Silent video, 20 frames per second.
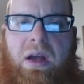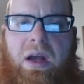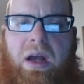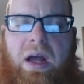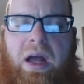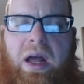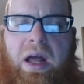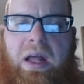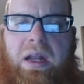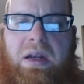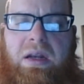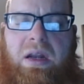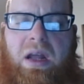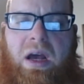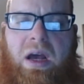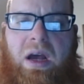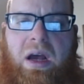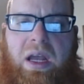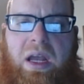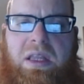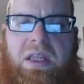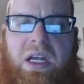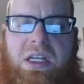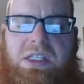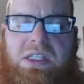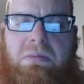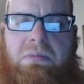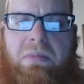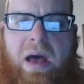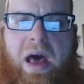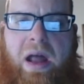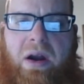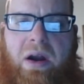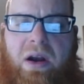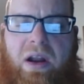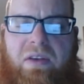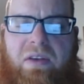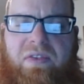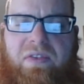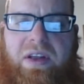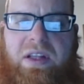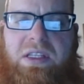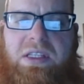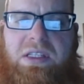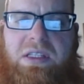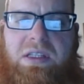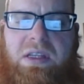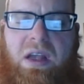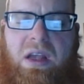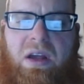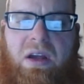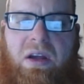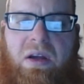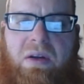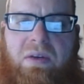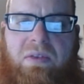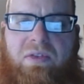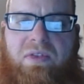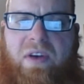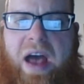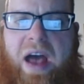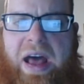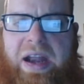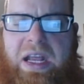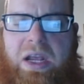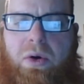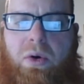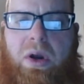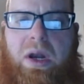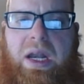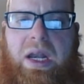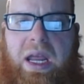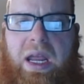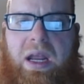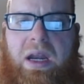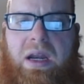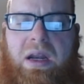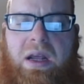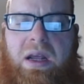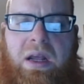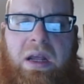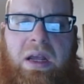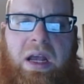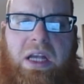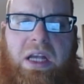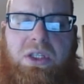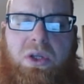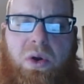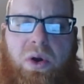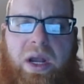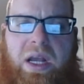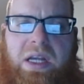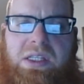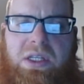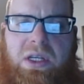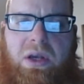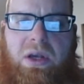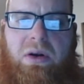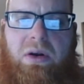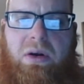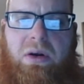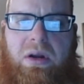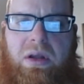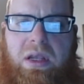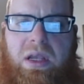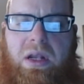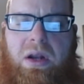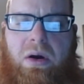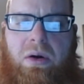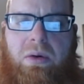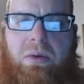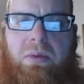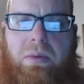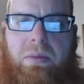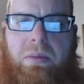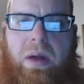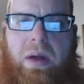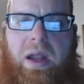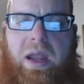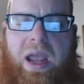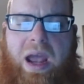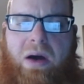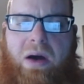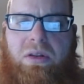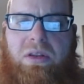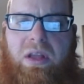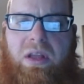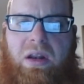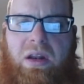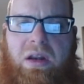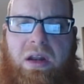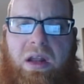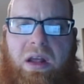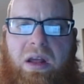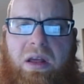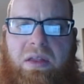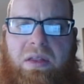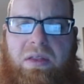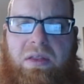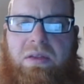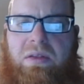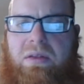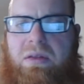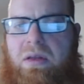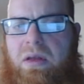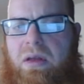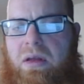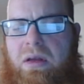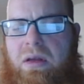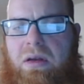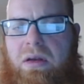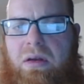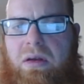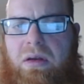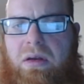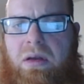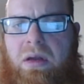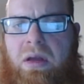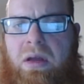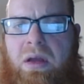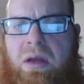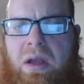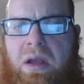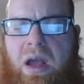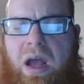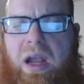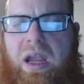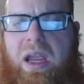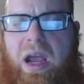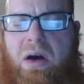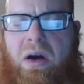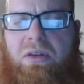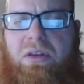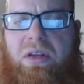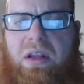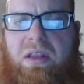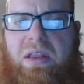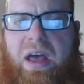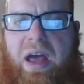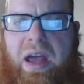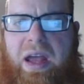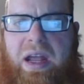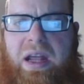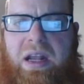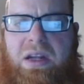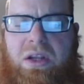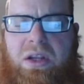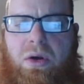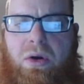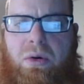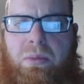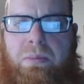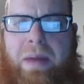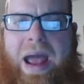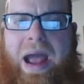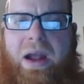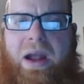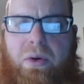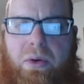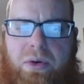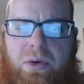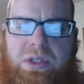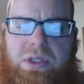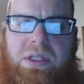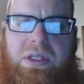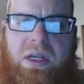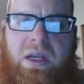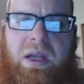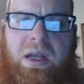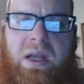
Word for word: and uh, it doesn't matter if it's uh, fatty or lean as long as you're you know accounting uh, uh, accounting that in your macros